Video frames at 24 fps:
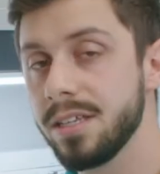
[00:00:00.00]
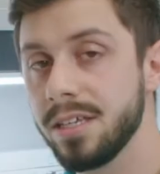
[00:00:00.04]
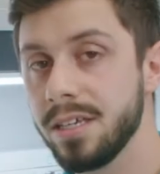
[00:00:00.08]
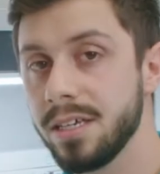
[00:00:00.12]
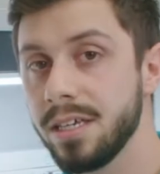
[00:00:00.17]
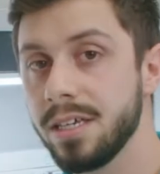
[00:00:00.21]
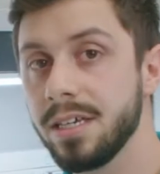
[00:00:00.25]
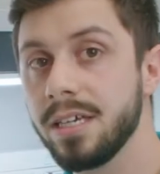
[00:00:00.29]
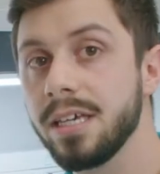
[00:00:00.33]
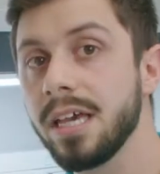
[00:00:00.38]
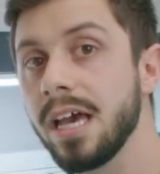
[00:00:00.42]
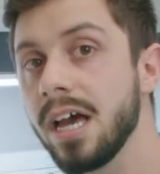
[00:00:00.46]

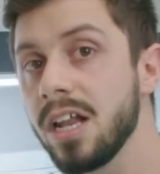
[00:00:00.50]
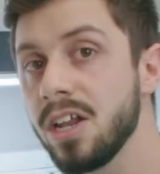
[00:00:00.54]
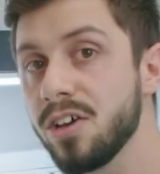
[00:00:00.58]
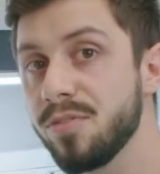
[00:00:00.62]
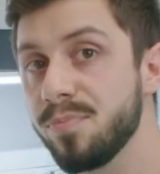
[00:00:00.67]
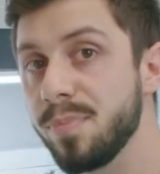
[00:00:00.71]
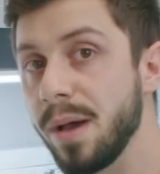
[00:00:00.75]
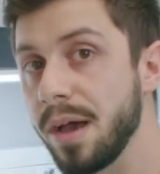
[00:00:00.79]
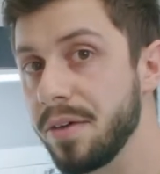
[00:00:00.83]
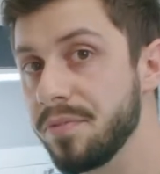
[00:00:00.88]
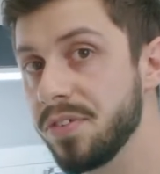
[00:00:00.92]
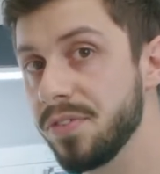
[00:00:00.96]
the
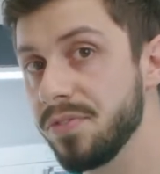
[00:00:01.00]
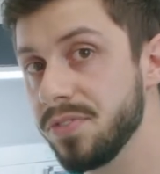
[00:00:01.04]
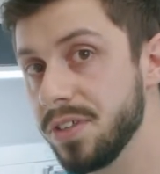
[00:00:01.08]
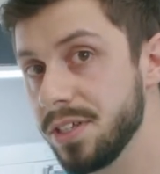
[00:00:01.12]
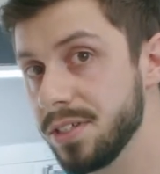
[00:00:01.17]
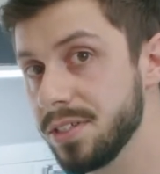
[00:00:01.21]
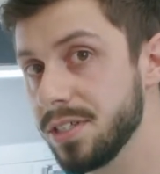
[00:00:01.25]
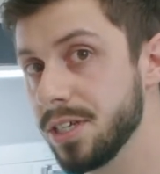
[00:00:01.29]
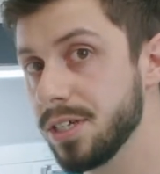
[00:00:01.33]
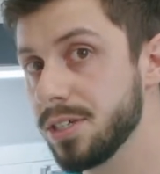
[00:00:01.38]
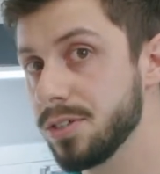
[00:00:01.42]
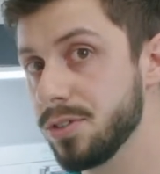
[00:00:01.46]
LFPAK
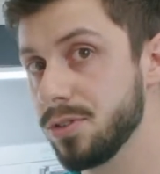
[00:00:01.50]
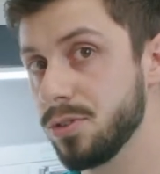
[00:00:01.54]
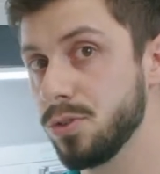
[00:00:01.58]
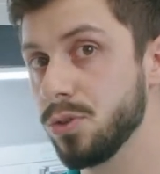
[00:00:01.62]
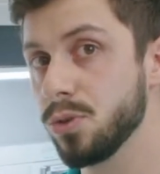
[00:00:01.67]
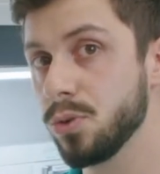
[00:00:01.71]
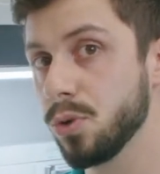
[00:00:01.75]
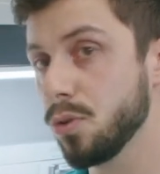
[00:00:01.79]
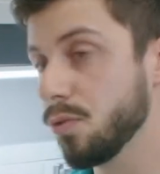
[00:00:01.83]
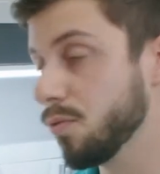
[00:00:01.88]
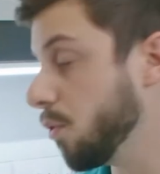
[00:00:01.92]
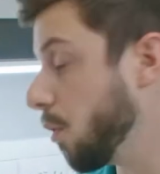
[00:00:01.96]
56
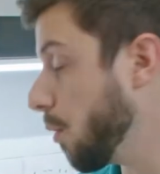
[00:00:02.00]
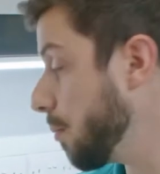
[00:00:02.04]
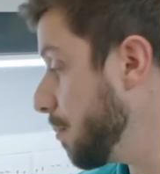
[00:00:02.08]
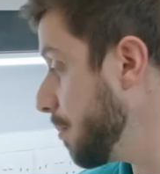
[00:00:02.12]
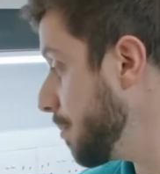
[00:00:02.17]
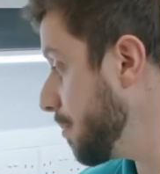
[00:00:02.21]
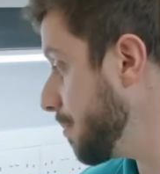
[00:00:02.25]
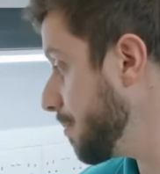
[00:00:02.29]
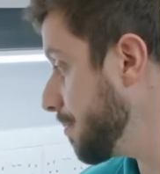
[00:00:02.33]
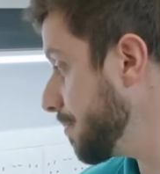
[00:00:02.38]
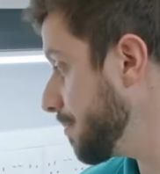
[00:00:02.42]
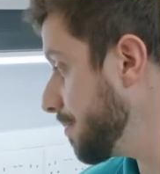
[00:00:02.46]
dual form.
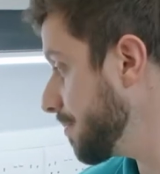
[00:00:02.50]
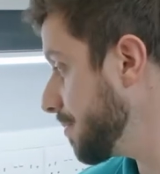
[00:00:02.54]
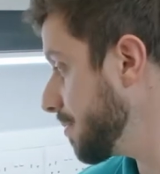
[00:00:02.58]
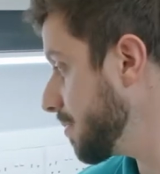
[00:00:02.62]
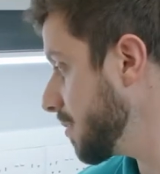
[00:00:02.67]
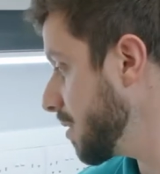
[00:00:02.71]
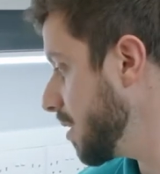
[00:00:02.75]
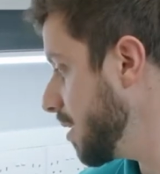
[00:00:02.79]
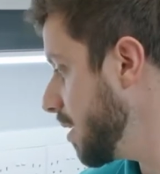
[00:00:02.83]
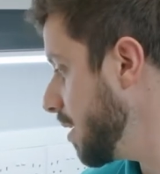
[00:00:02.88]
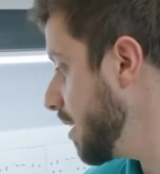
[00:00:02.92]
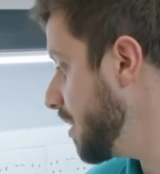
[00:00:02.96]

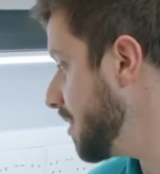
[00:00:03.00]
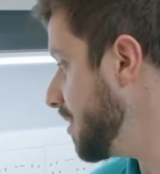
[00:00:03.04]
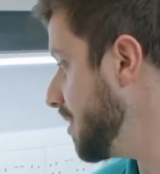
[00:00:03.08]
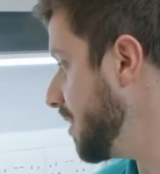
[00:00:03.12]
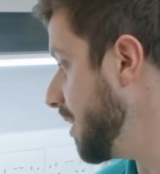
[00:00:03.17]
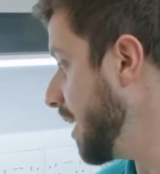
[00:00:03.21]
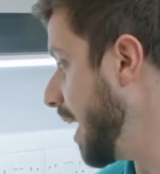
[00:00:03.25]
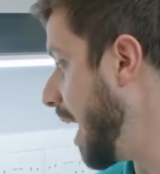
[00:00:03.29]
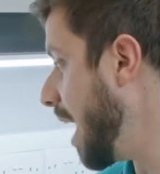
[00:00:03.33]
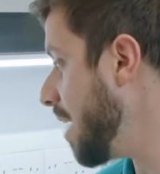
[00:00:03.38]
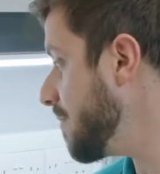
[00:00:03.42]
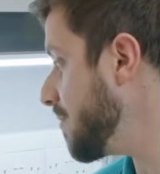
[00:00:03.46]

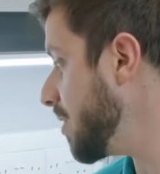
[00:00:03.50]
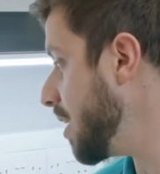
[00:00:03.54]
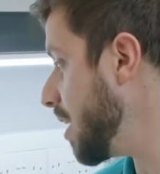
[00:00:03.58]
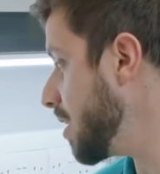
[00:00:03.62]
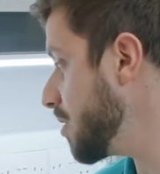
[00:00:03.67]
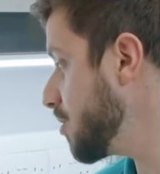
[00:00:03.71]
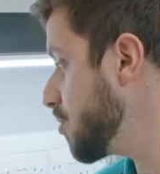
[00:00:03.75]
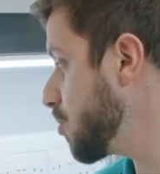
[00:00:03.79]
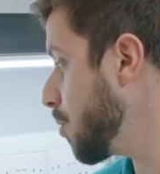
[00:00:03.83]
The avalanche